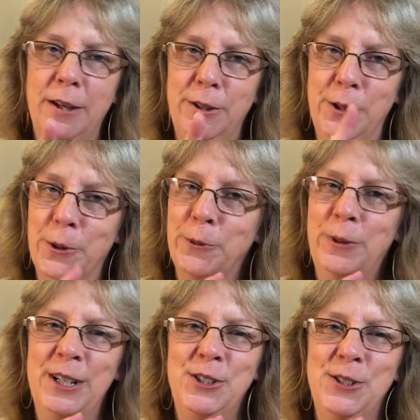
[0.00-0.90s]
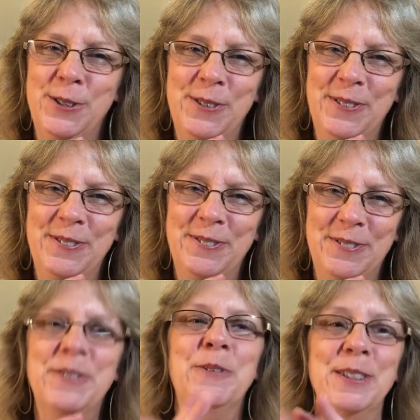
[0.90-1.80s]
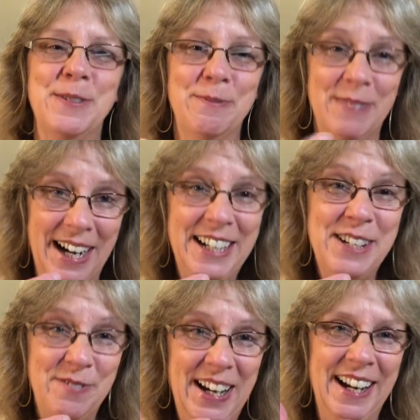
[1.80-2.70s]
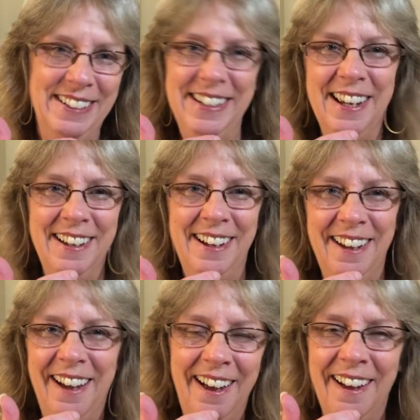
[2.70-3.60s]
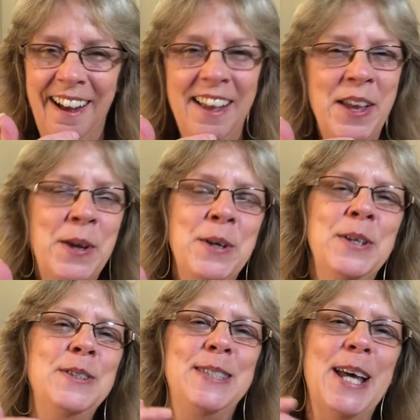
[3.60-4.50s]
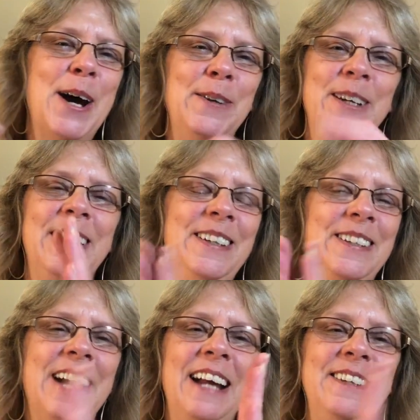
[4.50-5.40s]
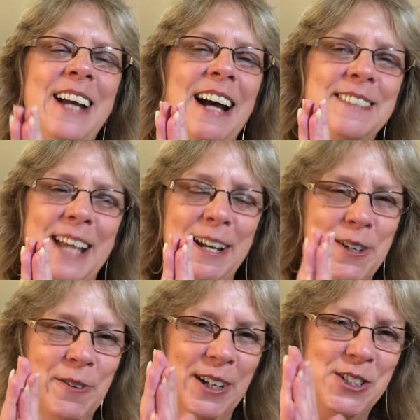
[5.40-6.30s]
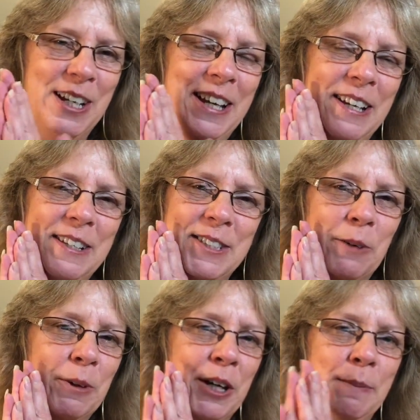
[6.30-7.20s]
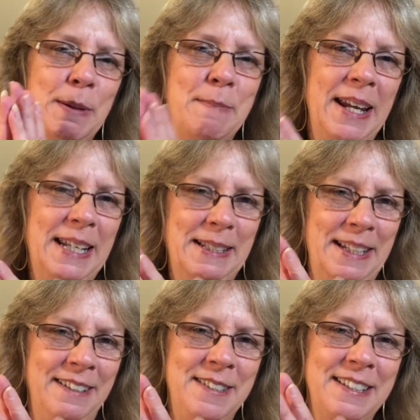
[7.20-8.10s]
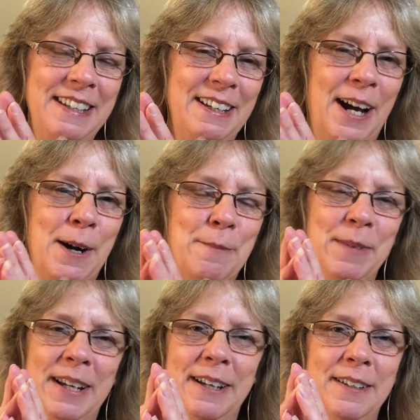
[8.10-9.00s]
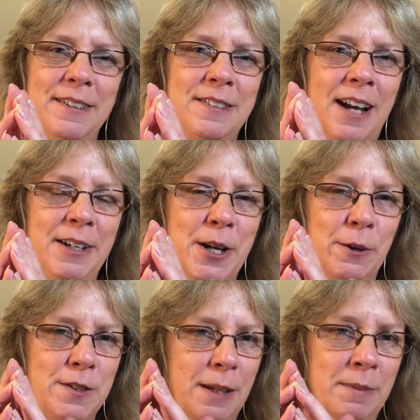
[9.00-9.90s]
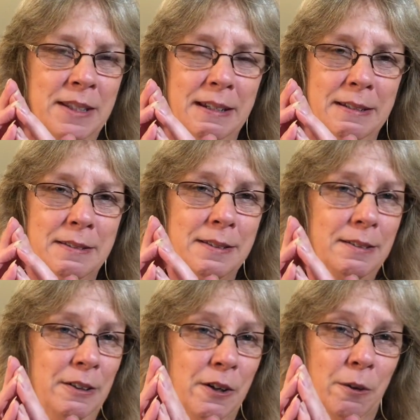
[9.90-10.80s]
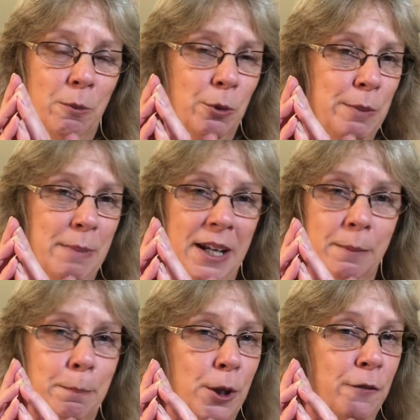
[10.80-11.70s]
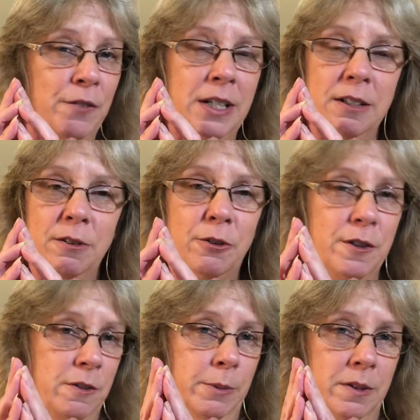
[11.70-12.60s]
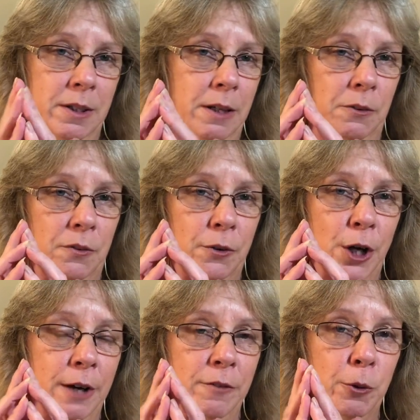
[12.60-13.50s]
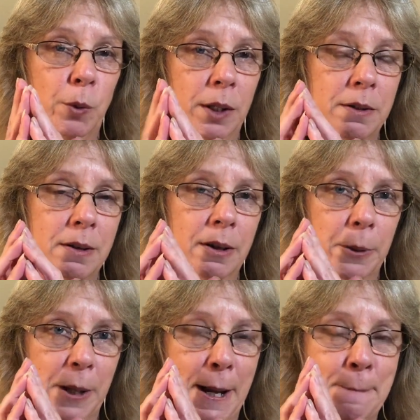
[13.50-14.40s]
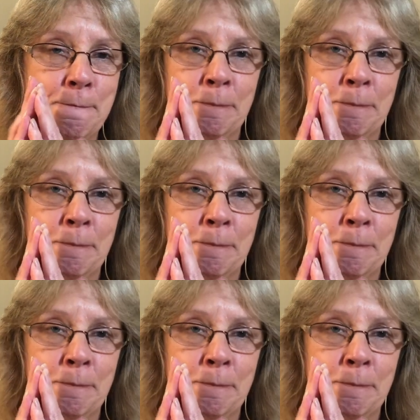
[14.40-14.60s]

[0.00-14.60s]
Your wish was my command. So you guys got your wish. So we're going to be making these because I know some of these would make perfect Christmas gifts for everyone. Okay,